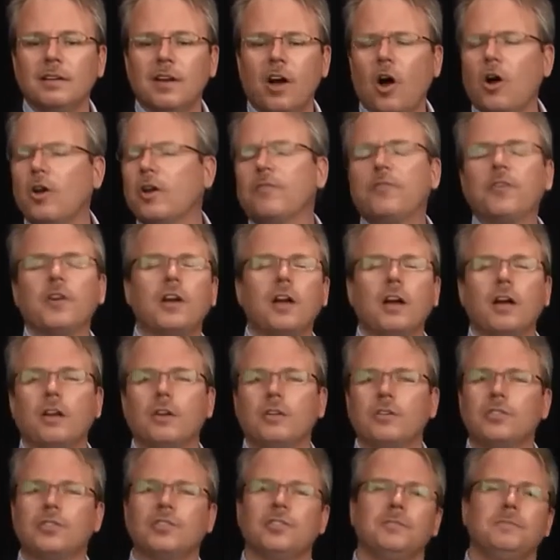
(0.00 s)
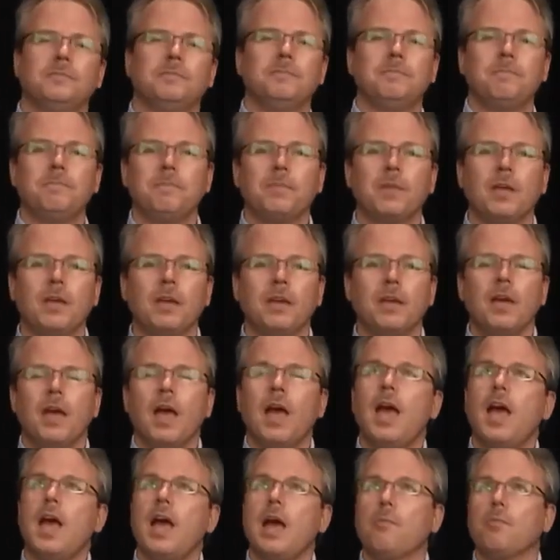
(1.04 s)
all different colors,
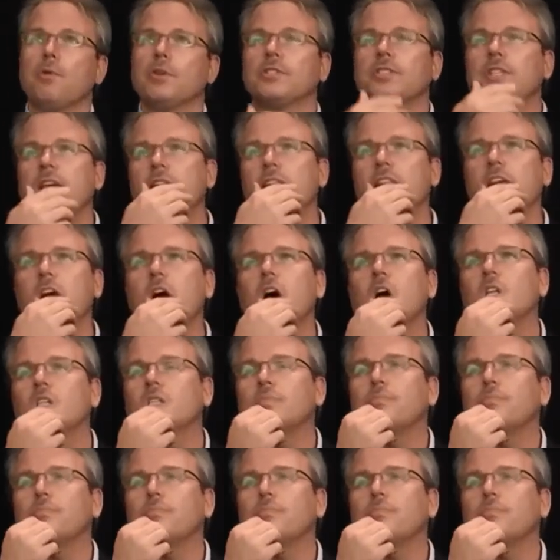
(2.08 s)
and we'll say they all